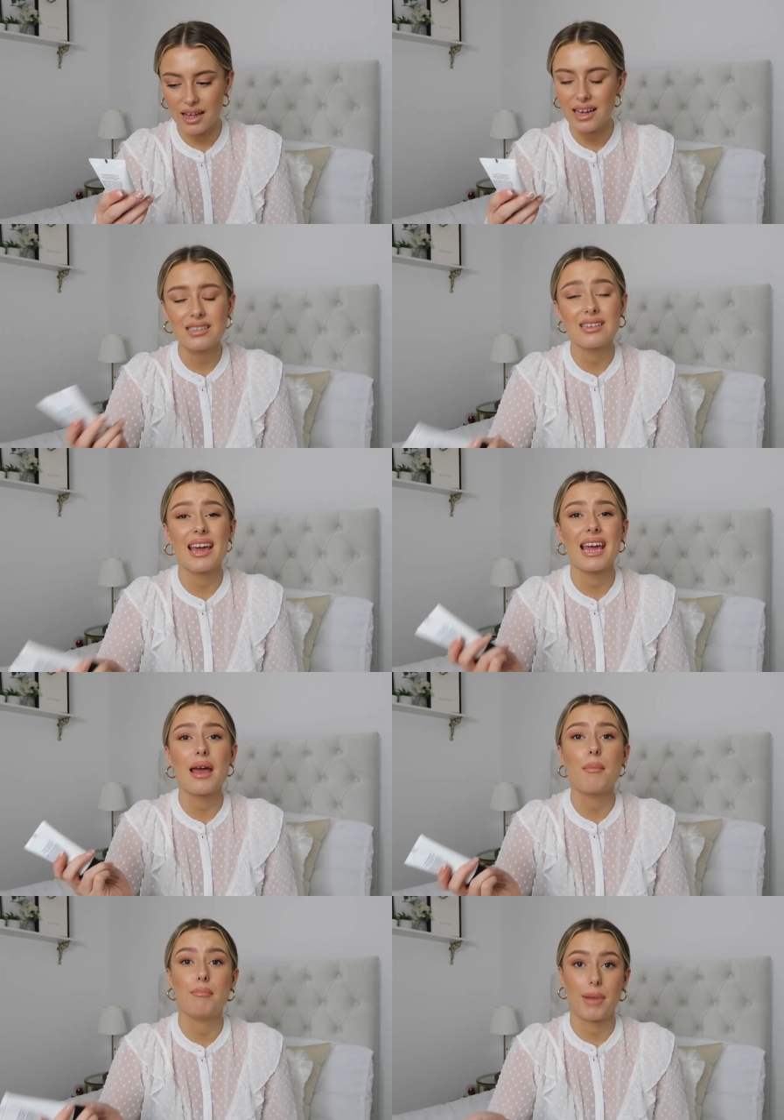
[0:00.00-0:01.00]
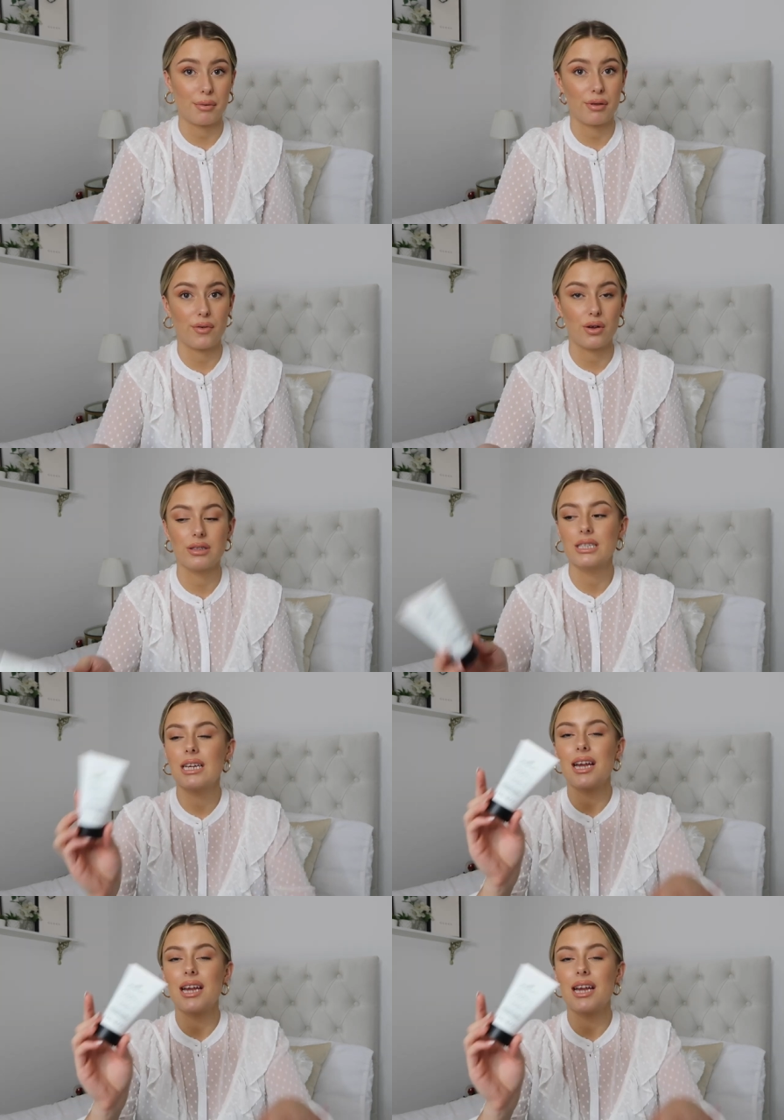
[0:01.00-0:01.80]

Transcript: That is a mouthful.